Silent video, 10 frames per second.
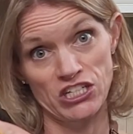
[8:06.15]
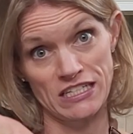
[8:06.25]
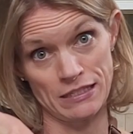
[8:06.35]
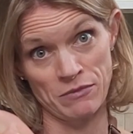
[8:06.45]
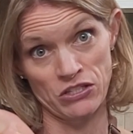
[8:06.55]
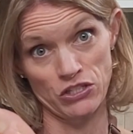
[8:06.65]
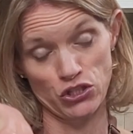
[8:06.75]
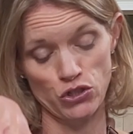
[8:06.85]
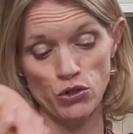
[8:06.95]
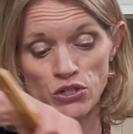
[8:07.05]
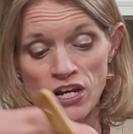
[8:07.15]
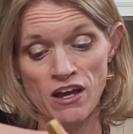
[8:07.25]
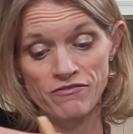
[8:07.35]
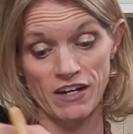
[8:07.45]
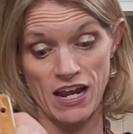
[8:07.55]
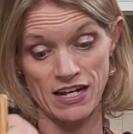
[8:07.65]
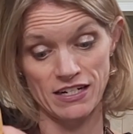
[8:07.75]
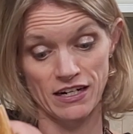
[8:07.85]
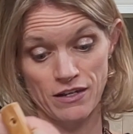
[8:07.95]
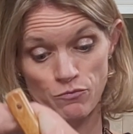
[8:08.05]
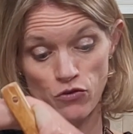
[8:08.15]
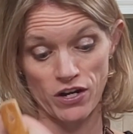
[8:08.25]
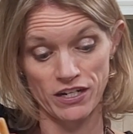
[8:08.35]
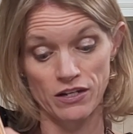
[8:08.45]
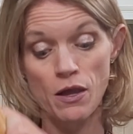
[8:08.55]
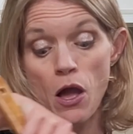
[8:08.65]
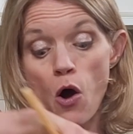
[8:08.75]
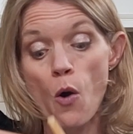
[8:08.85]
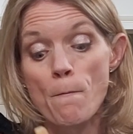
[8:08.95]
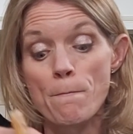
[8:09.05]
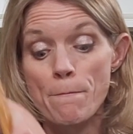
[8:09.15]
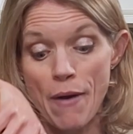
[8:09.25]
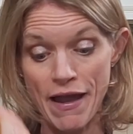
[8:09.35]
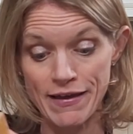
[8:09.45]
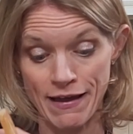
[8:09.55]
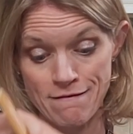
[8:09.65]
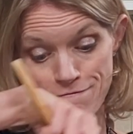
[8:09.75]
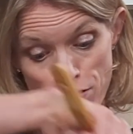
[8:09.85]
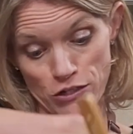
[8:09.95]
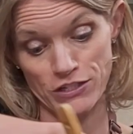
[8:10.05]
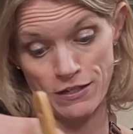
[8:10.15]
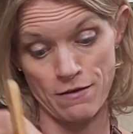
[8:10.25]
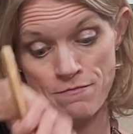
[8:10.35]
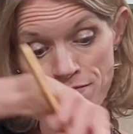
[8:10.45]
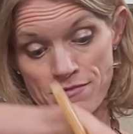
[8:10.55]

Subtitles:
smelled the stroganoff and had to come running, begging for some.